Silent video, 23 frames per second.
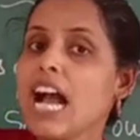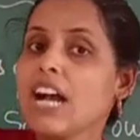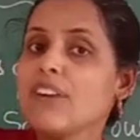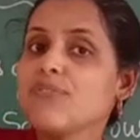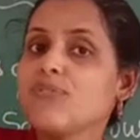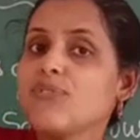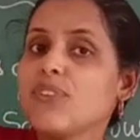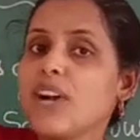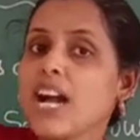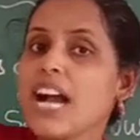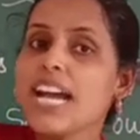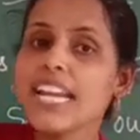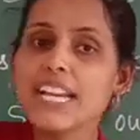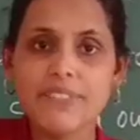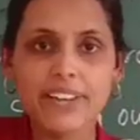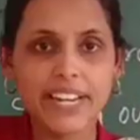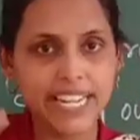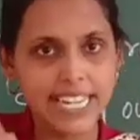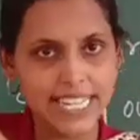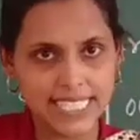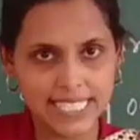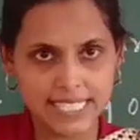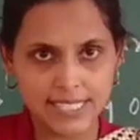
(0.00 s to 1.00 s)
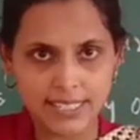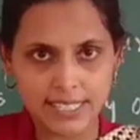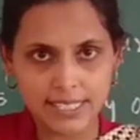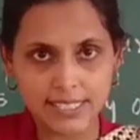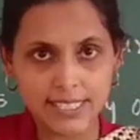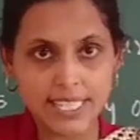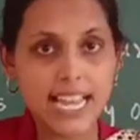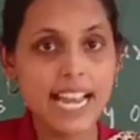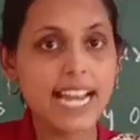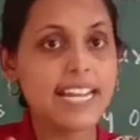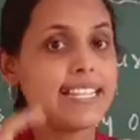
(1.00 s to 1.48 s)
a faraway
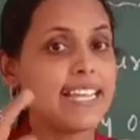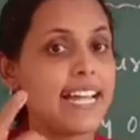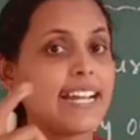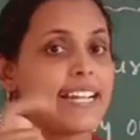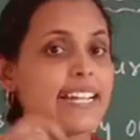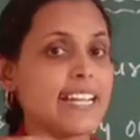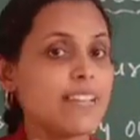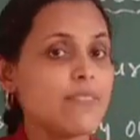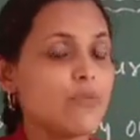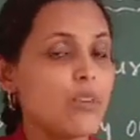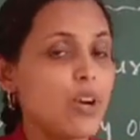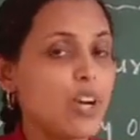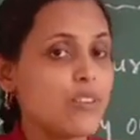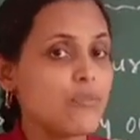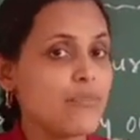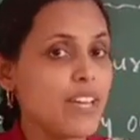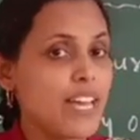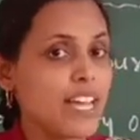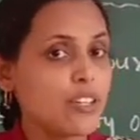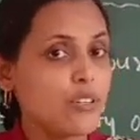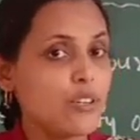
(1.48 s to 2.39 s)
distance. At that time what we are